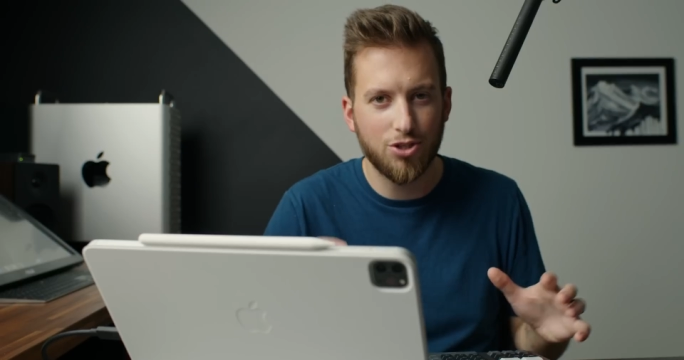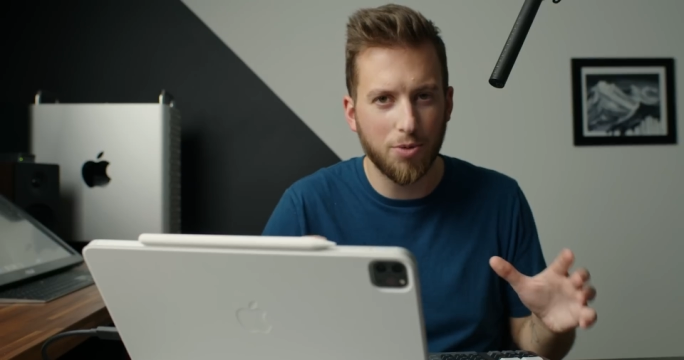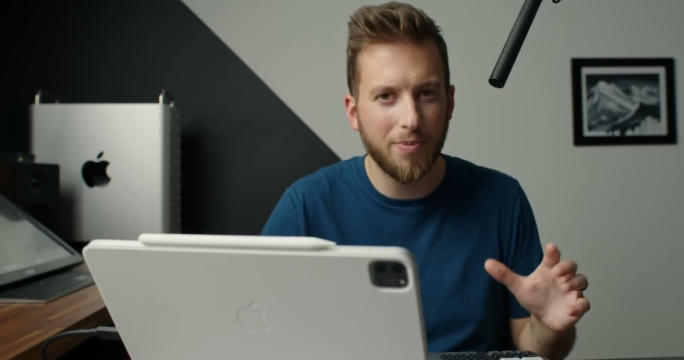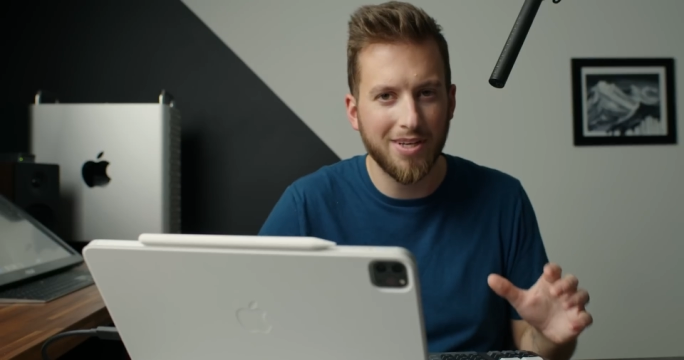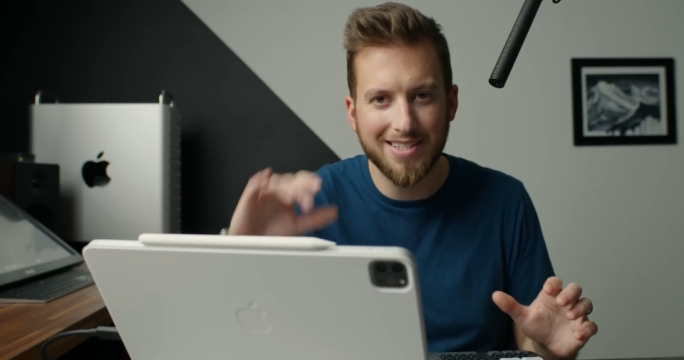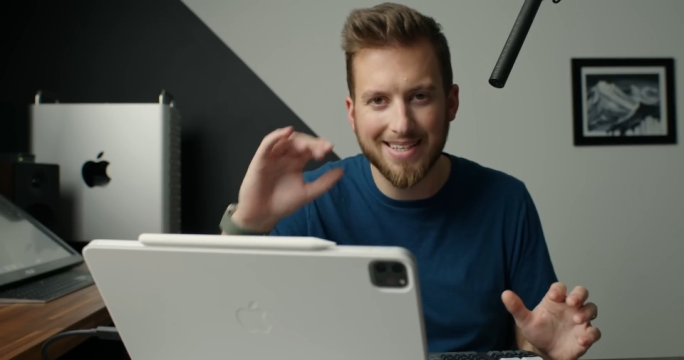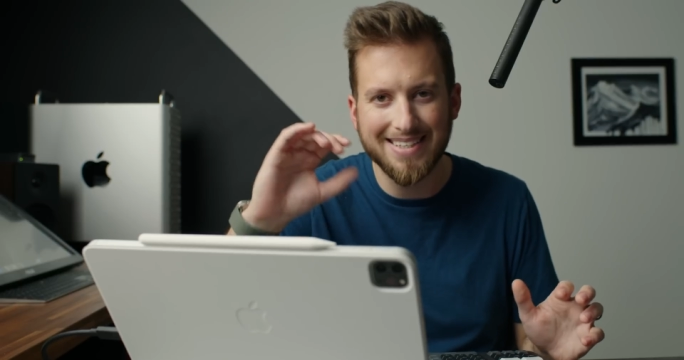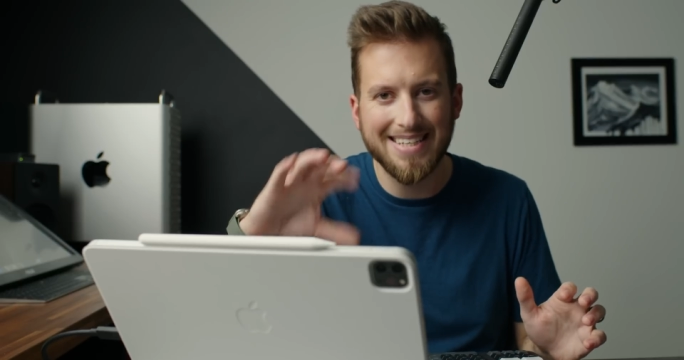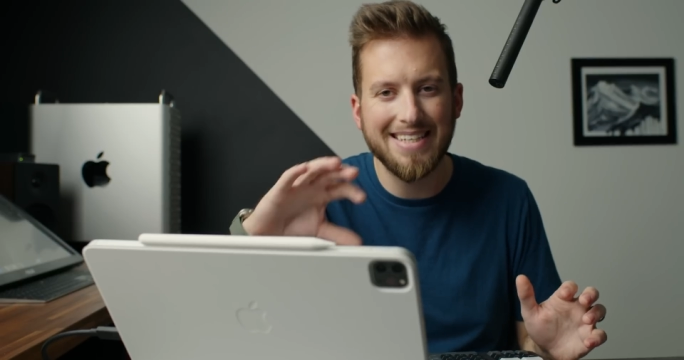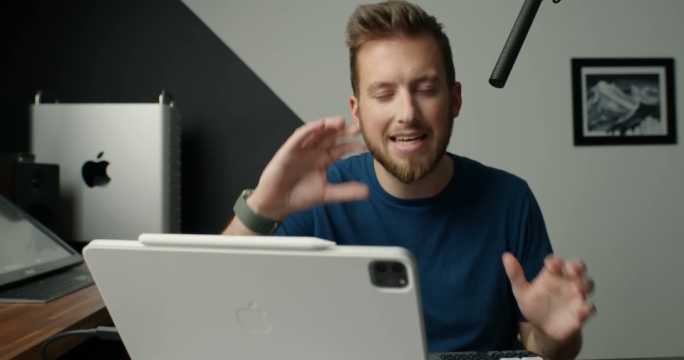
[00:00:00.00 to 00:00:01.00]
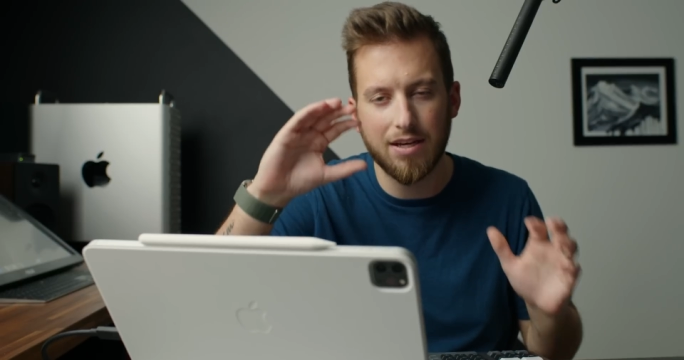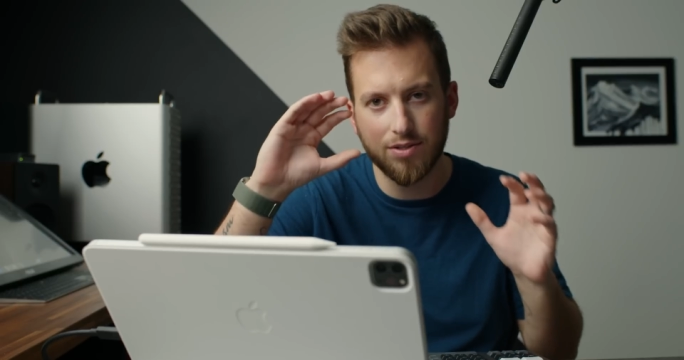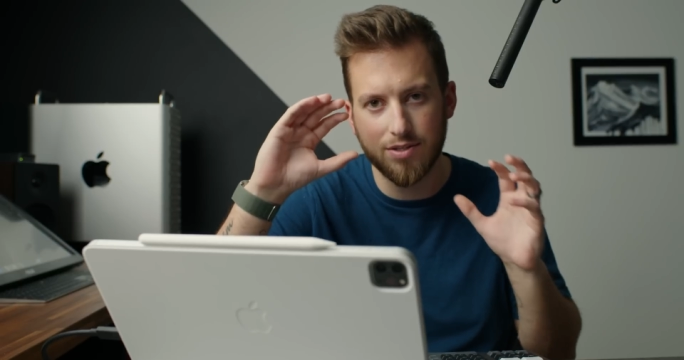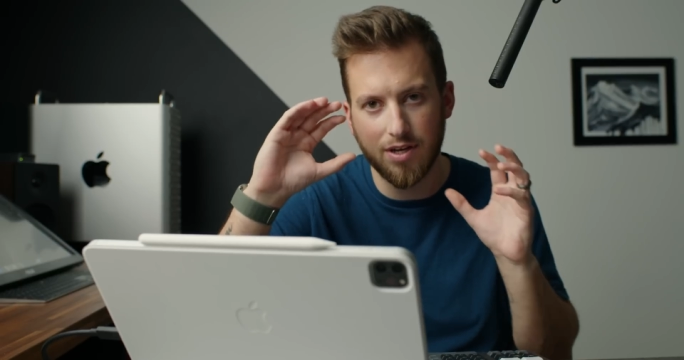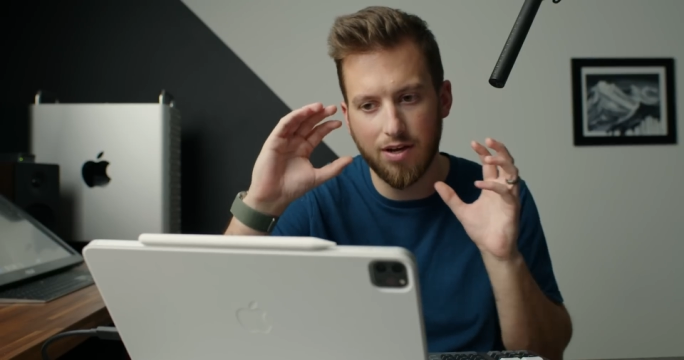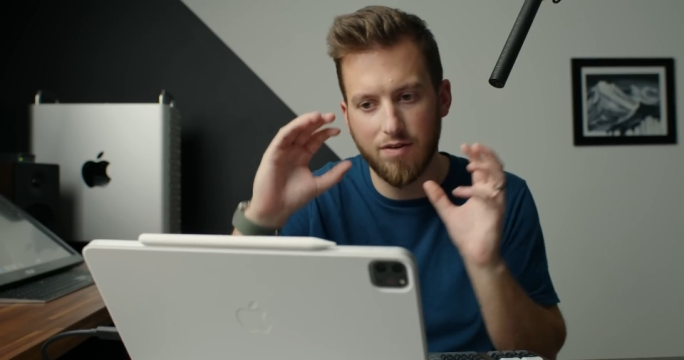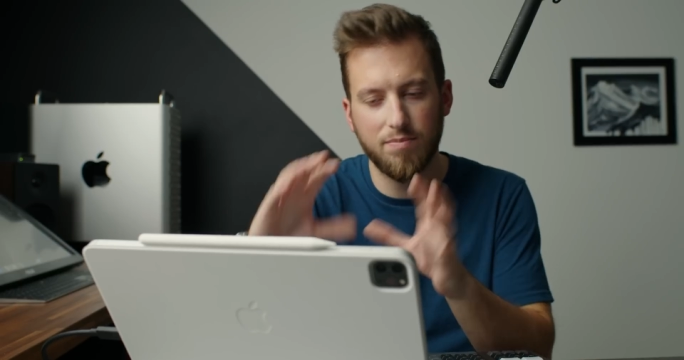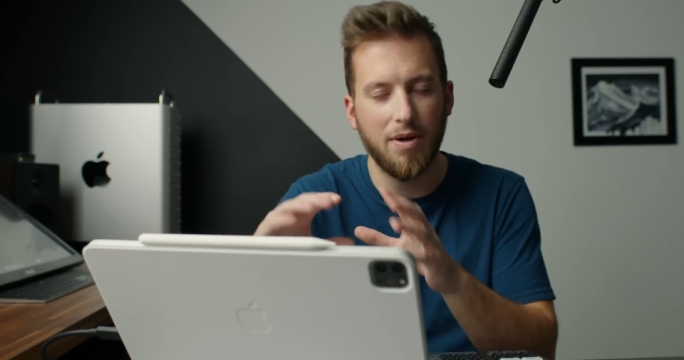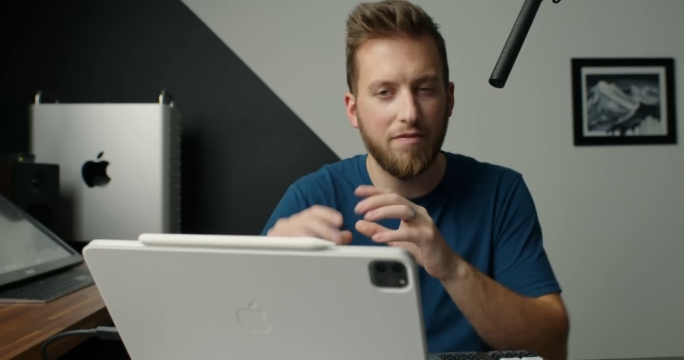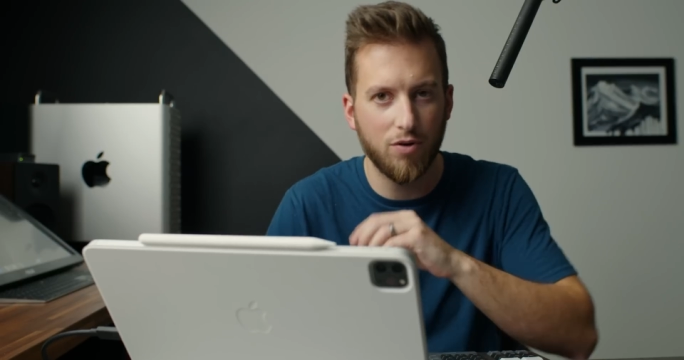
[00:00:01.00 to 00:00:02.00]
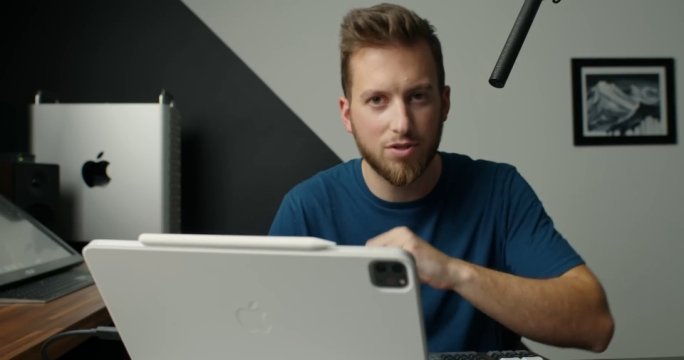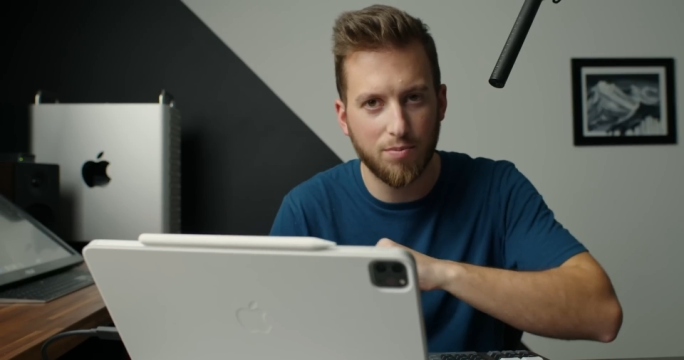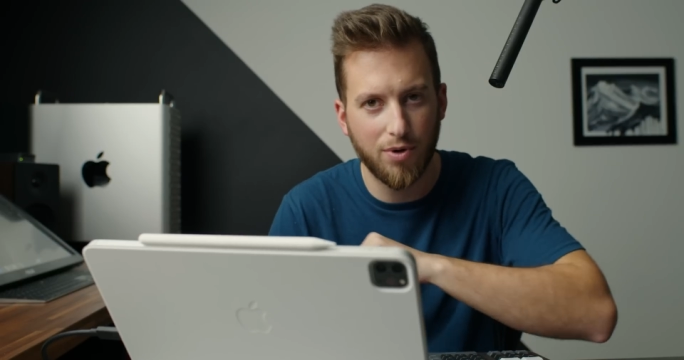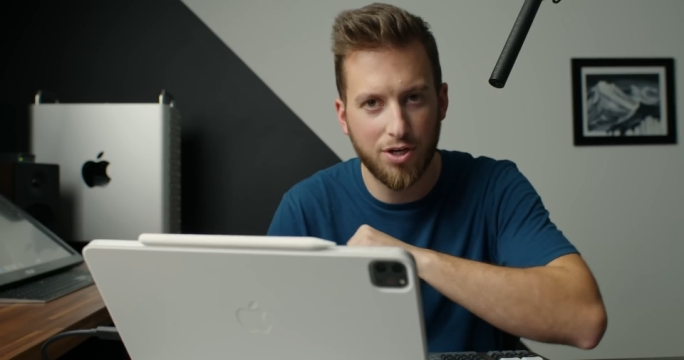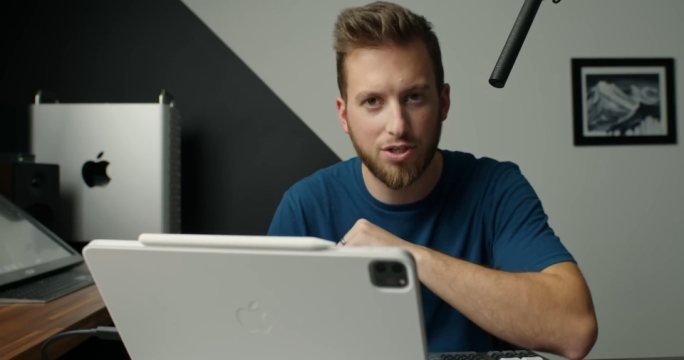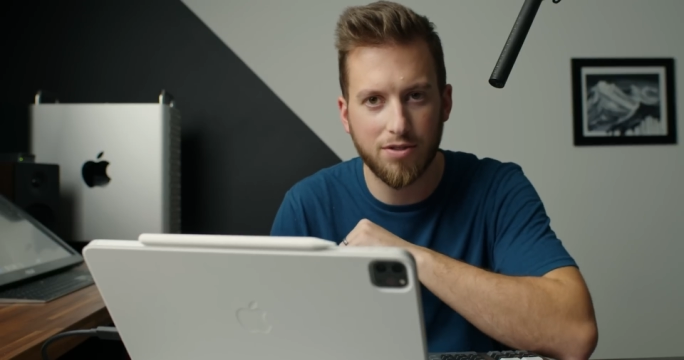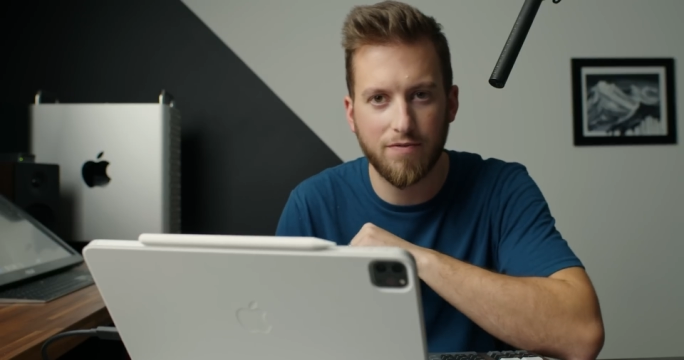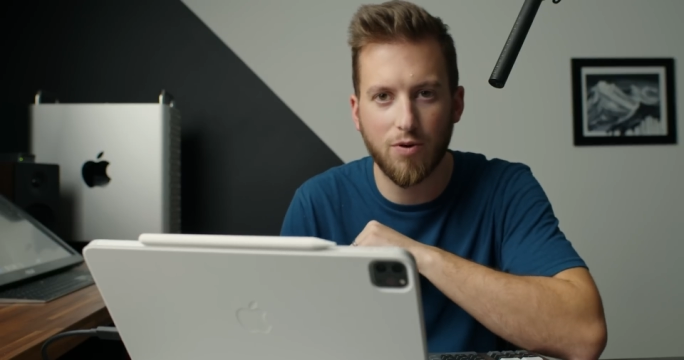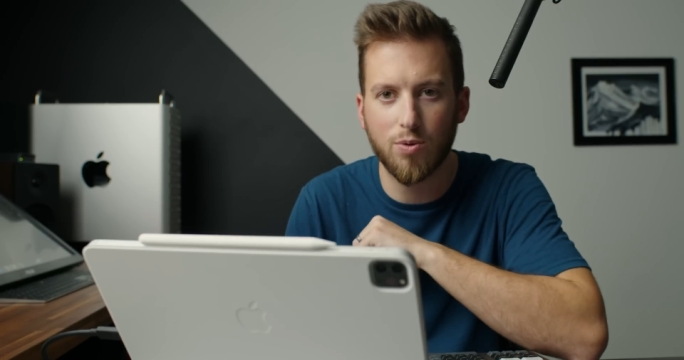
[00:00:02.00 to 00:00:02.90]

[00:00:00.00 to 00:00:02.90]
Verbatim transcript: jump into the details of my first impressions for